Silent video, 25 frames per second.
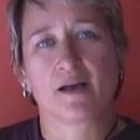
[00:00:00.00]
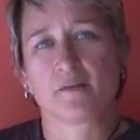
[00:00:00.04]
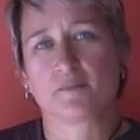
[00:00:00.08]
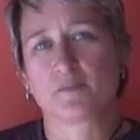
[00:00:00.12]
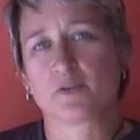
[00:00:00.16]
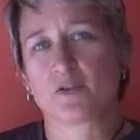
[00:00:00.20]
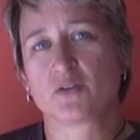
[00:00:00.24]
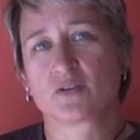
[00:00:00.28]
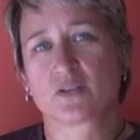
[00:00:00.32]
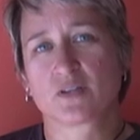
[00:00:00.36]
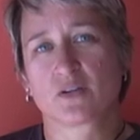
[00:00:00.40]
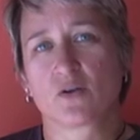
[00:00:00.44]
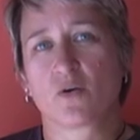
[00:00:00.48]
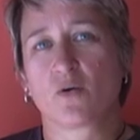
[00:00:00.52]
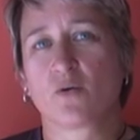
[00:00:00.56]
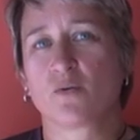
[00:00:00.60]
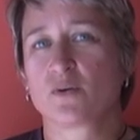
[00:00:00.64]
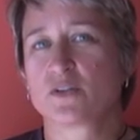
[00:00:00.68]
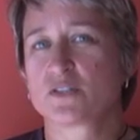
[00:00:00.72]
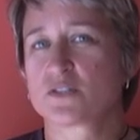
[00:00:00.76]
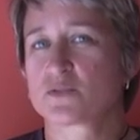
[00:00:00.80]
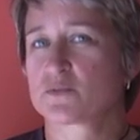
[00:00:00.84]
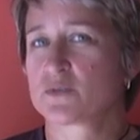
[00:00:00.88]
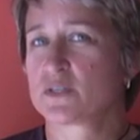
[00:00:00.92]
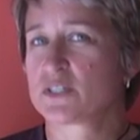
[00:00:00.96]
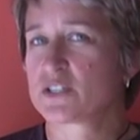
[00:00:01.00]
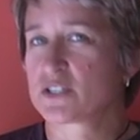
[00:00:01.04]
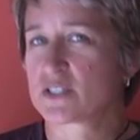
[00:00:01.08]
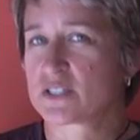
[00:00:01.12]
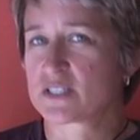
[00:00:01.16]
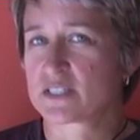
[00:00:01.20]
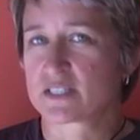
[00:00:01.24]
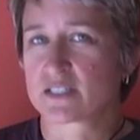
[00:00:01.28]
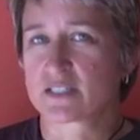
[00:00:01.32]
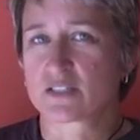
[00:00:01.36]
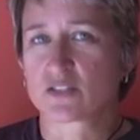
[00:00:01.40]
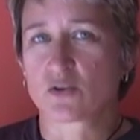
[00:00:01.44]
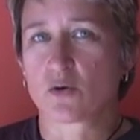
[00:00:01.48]
You can always reach
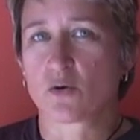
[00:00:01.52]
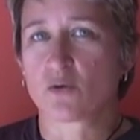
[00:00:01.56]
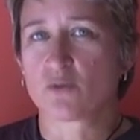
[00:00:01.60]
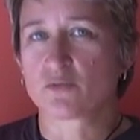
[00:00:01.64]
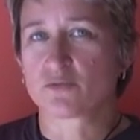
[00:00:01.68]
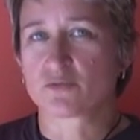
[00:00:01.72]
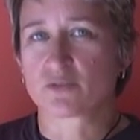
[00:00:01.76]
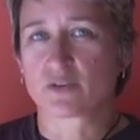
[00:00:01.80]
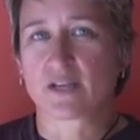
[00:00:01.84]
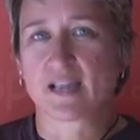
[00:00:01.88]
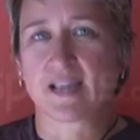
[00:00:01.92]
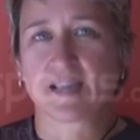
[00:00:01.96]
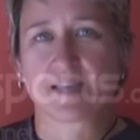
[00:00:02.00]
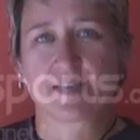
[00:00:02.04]
us at toll-free